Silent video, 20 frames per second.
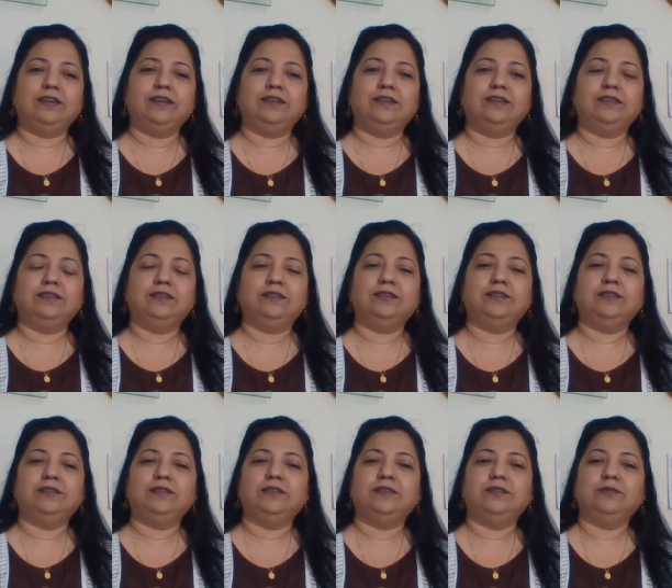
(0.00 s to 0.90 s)
a
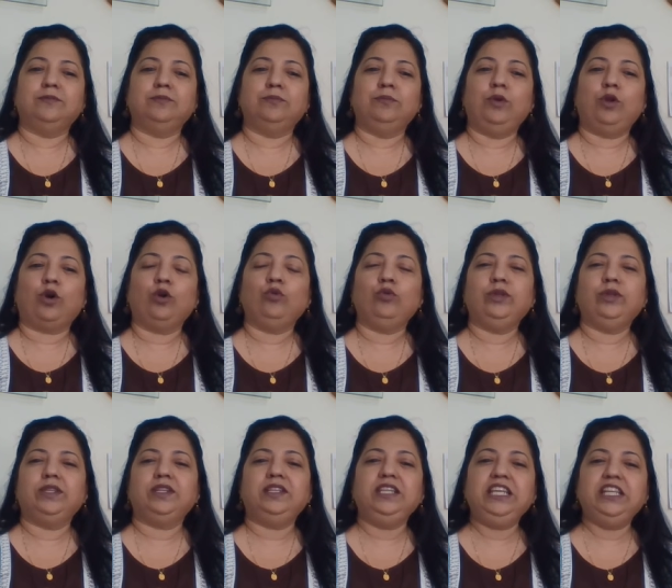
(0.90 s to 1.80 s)
blog
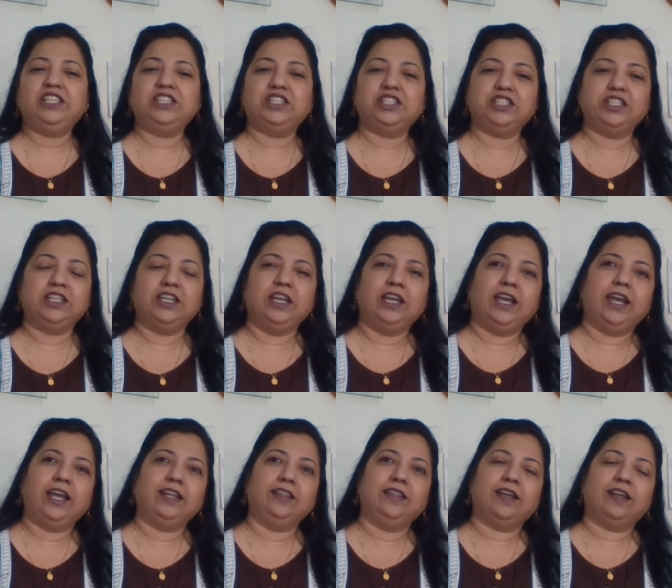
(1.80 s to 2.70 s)
with a niche,
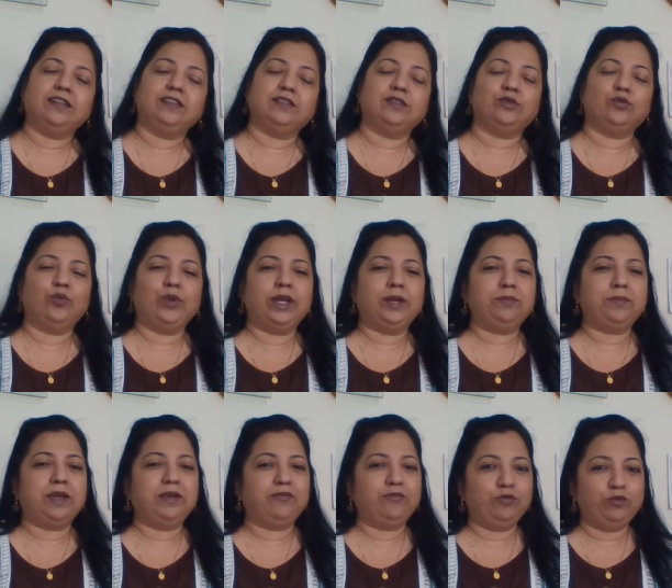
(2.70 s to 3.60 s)
and that's when
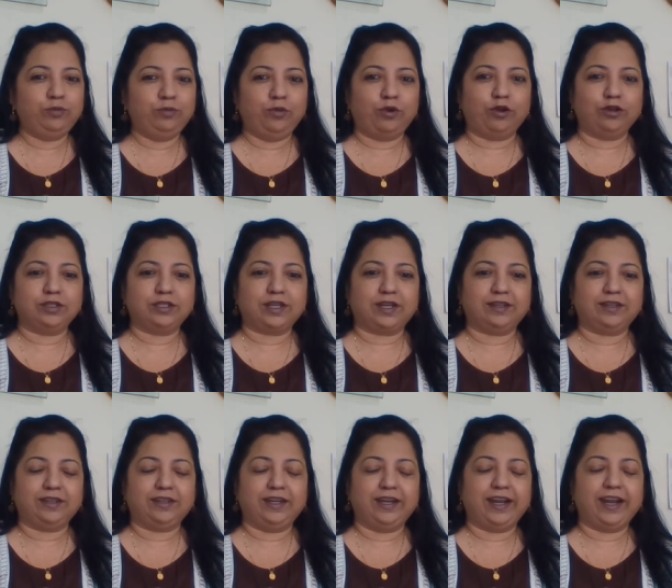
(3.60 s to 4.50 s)
my food blog
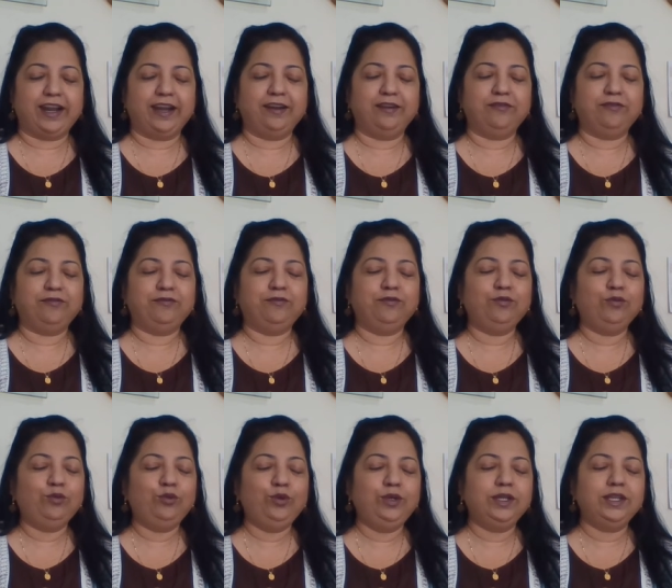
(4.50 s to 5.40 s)
started. And
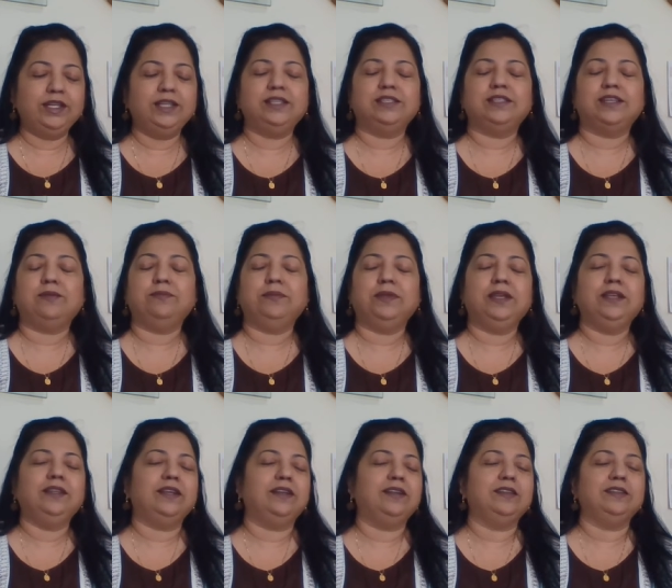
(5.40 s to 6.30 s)
food is
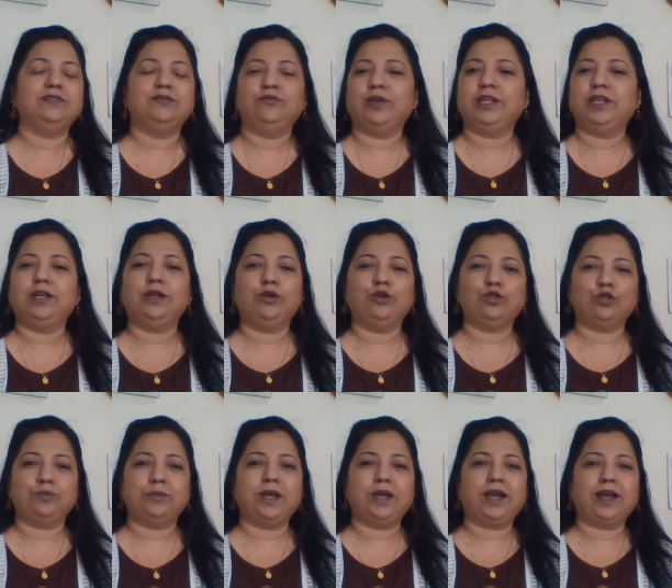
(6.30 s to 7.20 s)
something that is very close
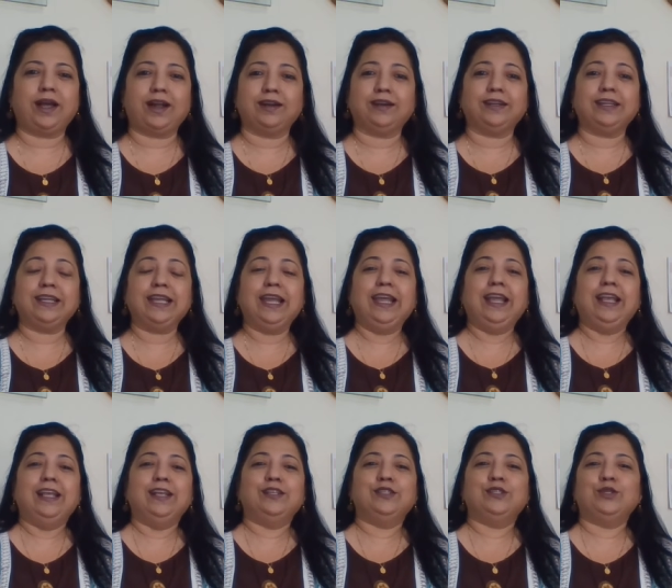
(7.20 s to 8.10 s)
to my heart.
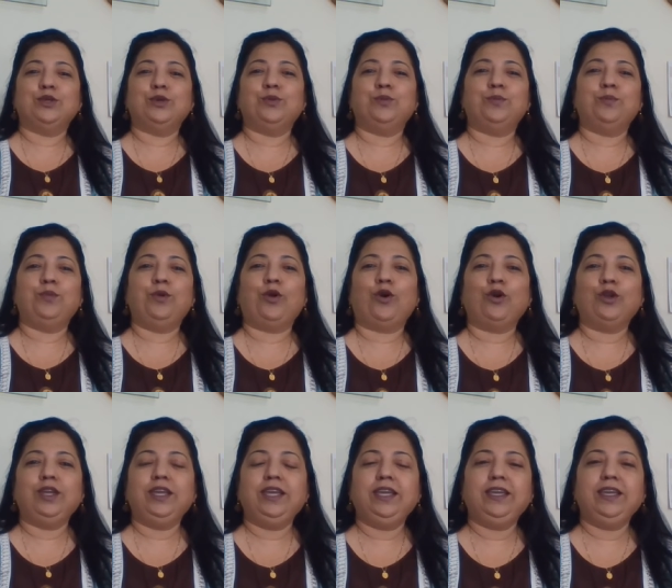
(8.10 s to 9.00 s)
So
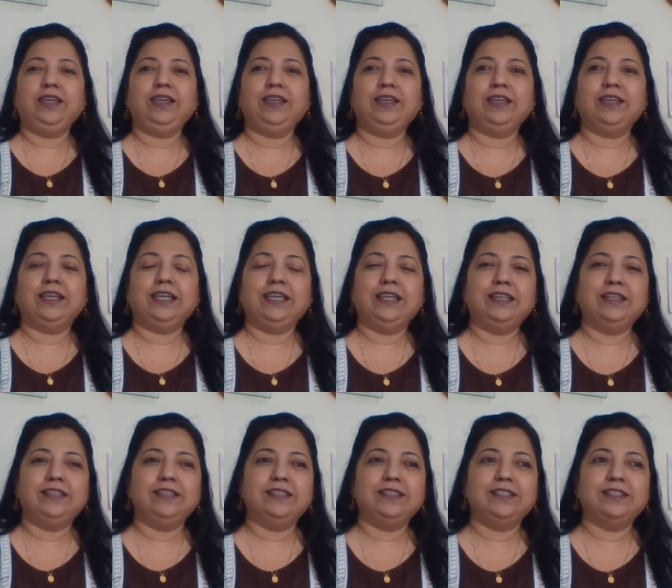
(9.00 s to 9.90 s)
blogging
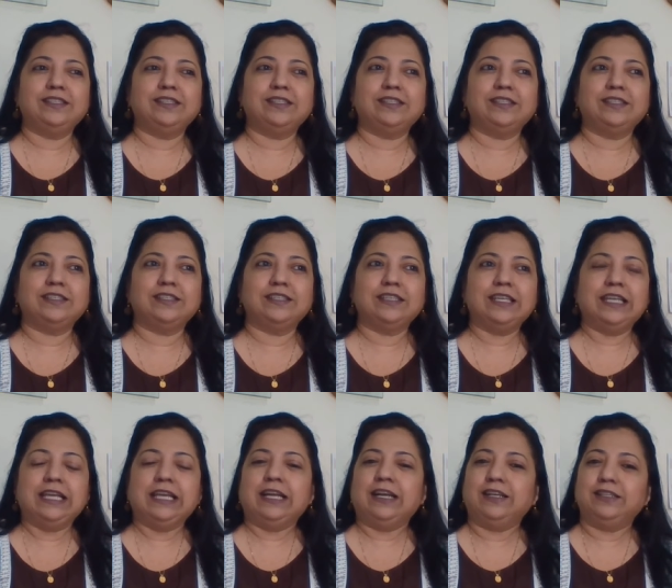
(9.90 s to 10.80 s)
is
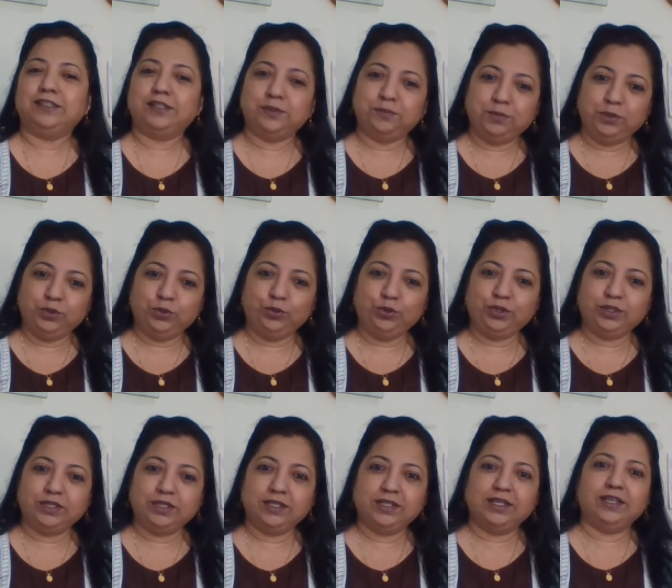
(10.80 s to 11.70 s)
a
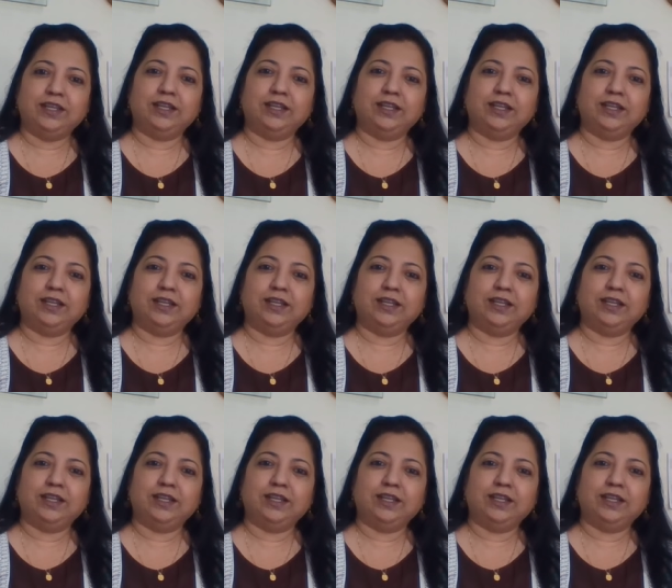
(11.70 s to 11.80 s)
tribute